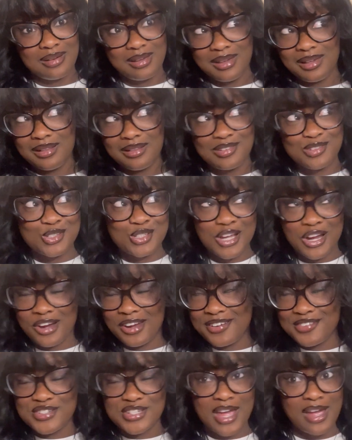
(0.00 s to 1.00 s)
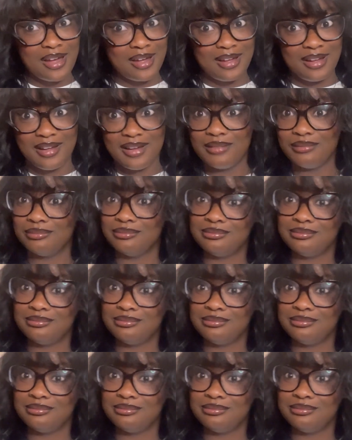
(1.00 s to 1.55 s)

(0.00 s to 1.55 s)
He a little scary of Jacob.